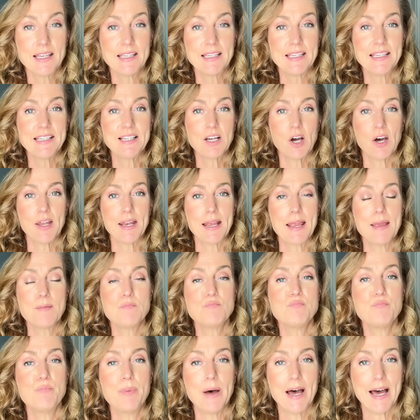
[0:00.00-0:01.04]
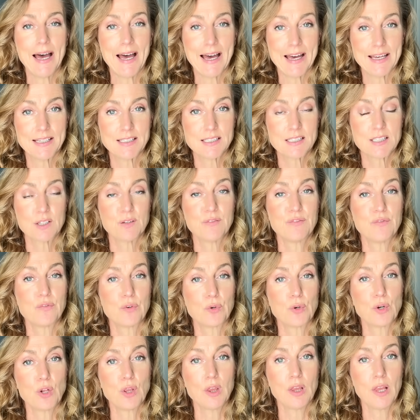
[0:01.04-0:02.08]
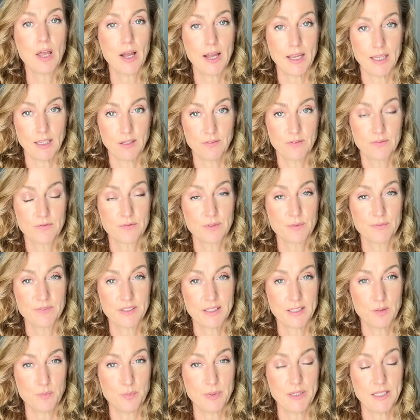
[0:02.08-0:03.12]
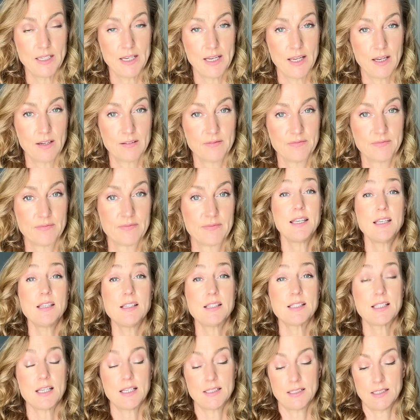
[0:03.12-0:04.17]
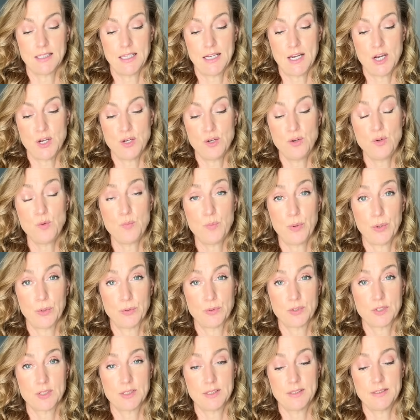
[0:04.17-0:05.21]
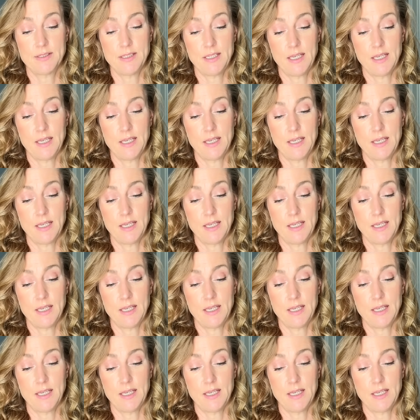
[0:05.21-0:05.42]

he got him banned for life from Wikipedia. He says in a new post,